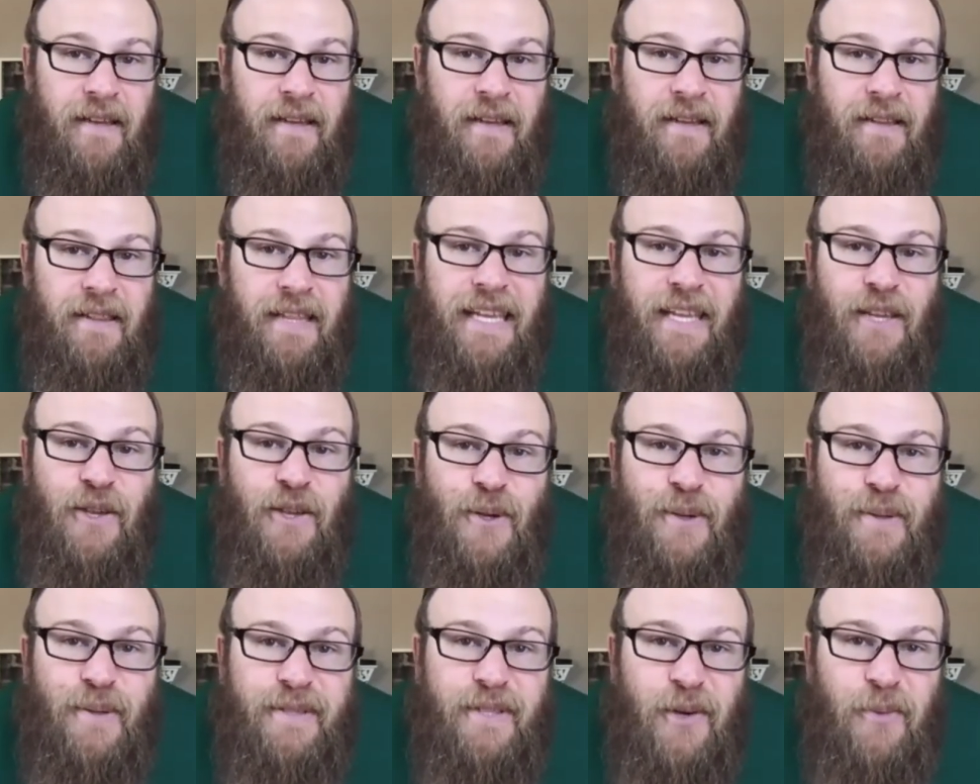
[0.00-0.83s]
they
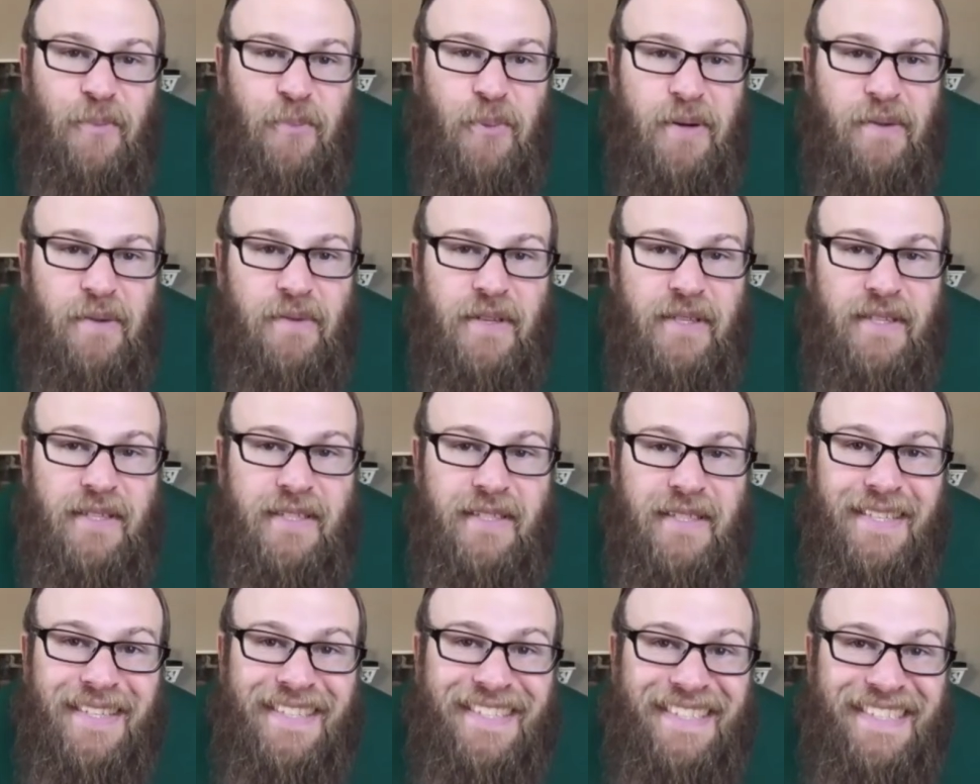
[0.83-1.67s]
used their privilege
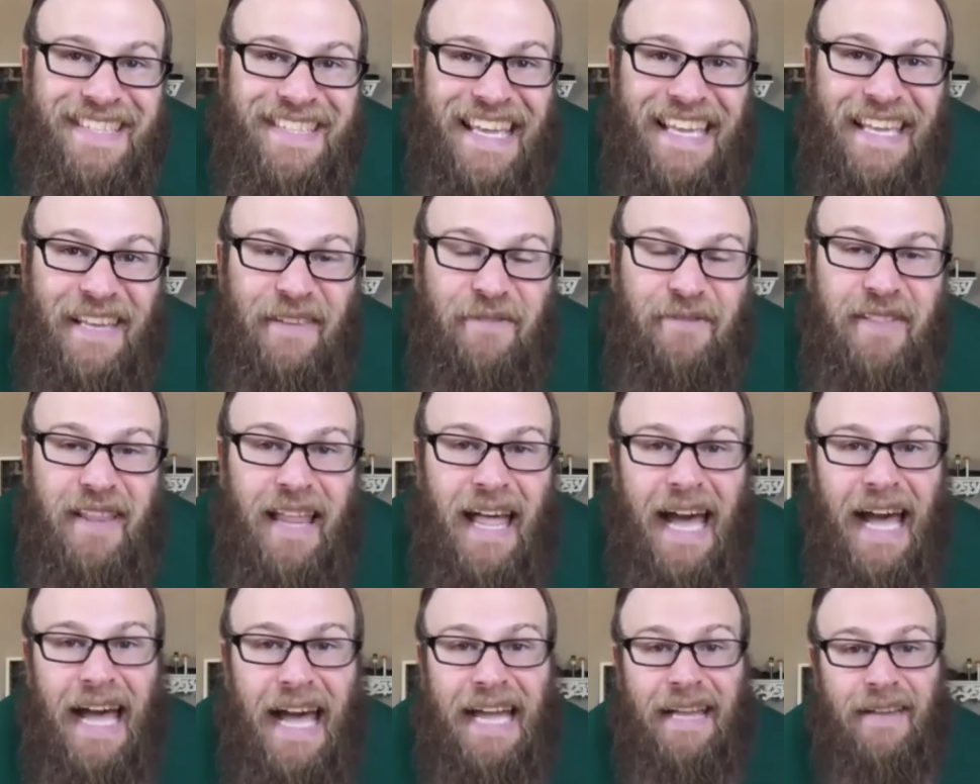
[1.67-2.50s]
to save
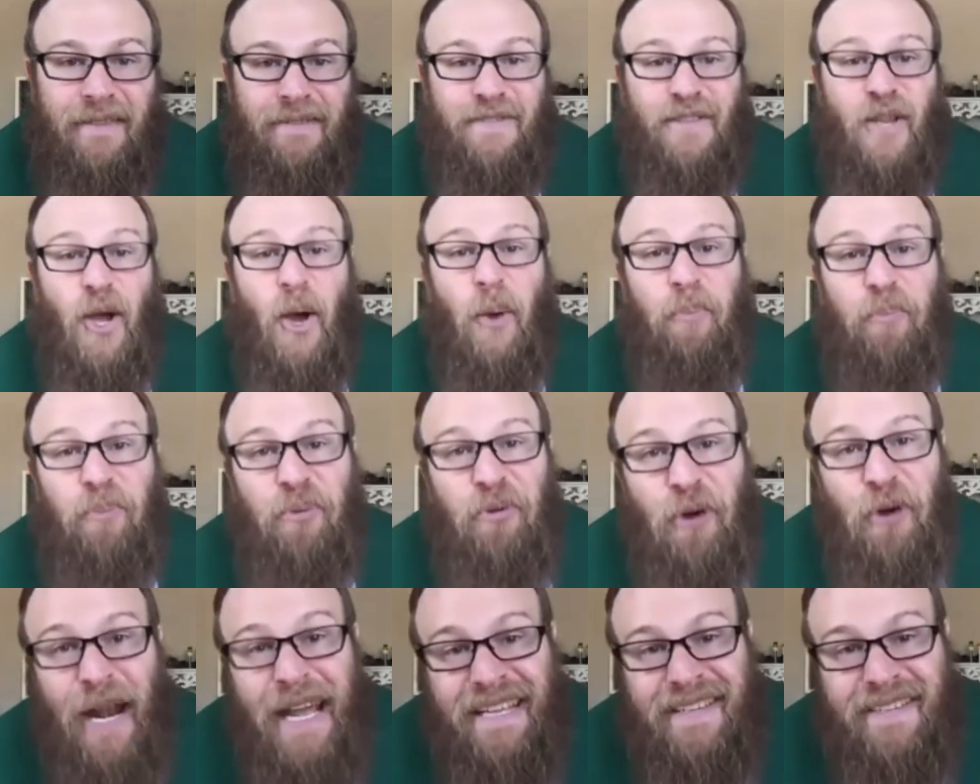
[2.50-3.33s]
lives,
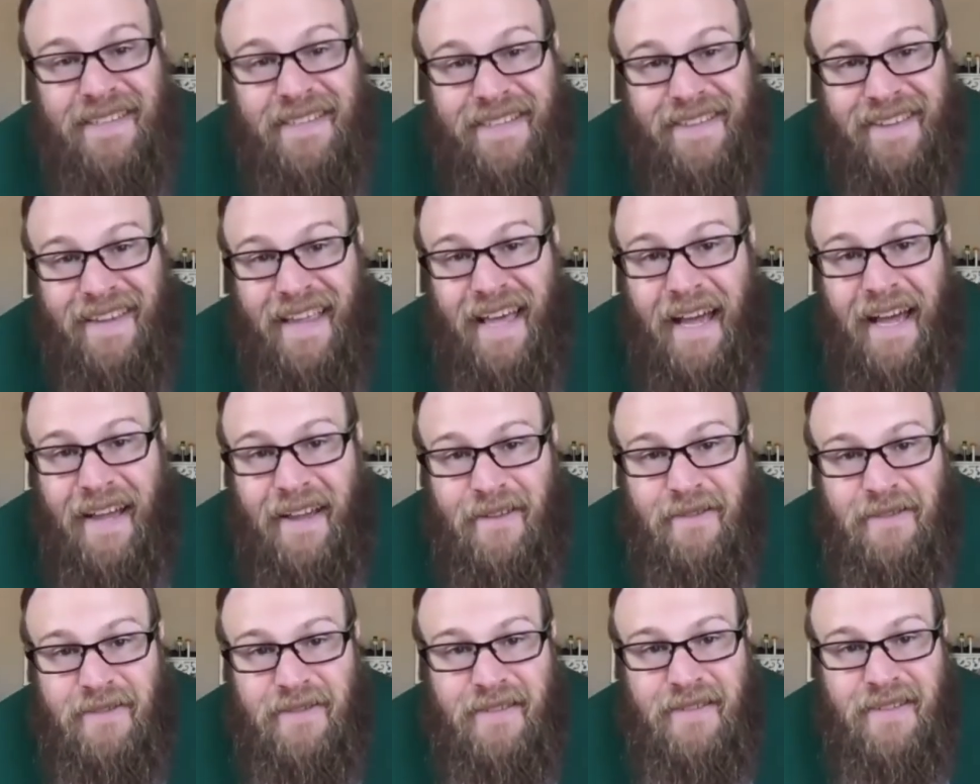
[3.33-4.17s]
oppressed lives.